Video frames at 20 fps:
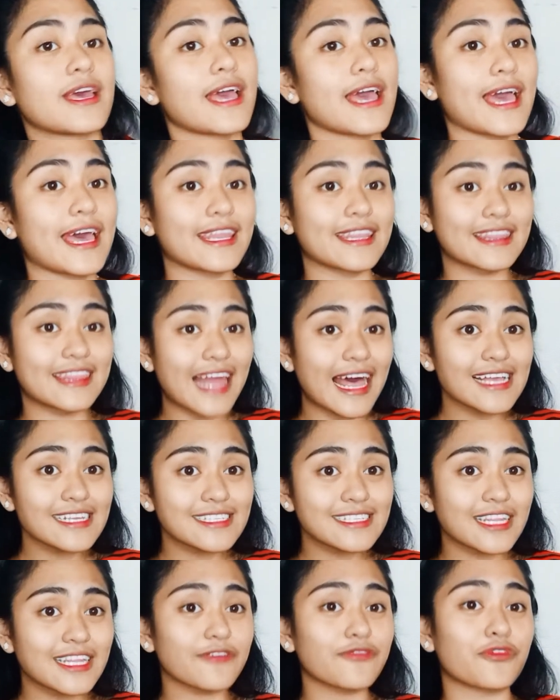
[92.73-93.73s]
And
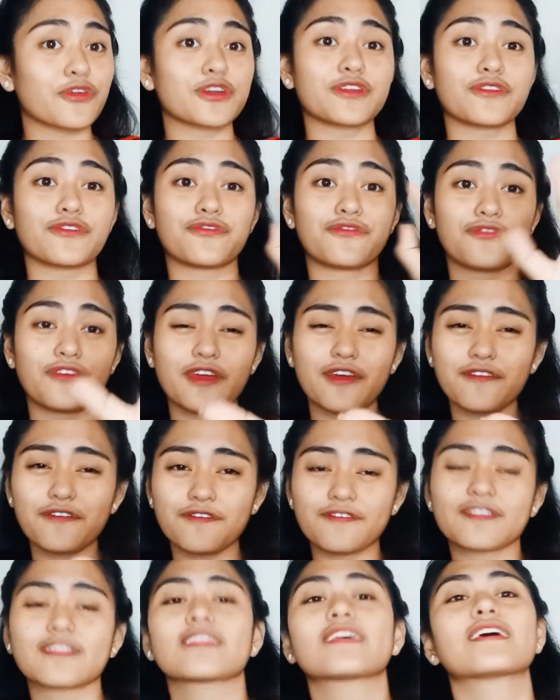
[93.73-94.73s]
lastly, for the
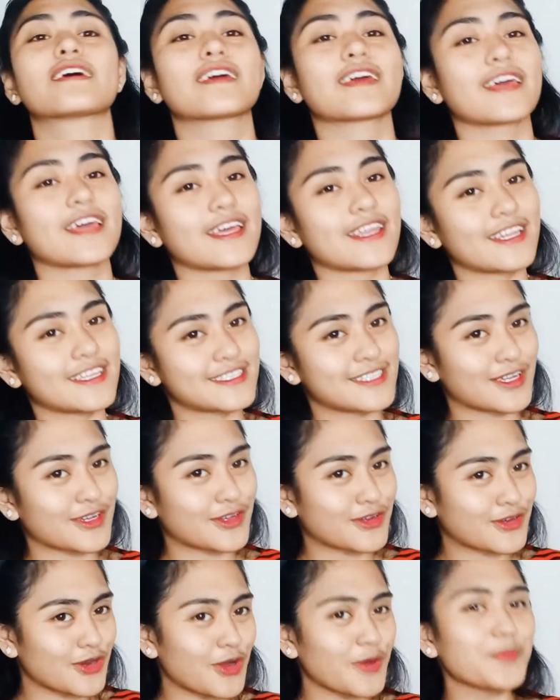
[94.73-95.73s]
fifth, it is the
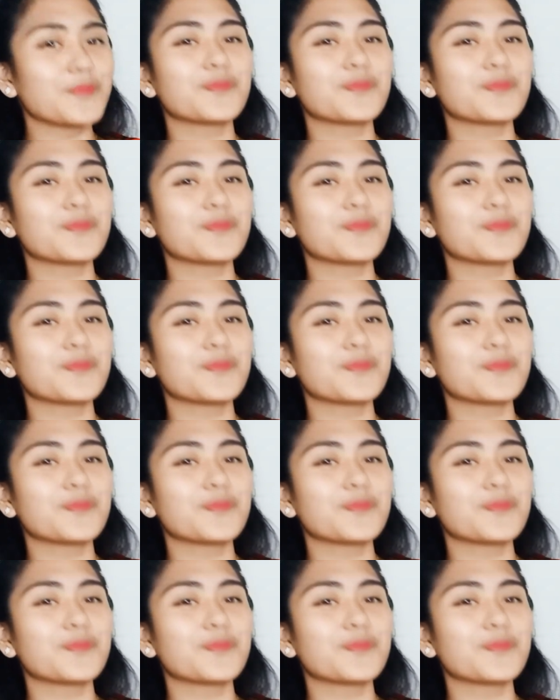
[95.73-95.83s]
group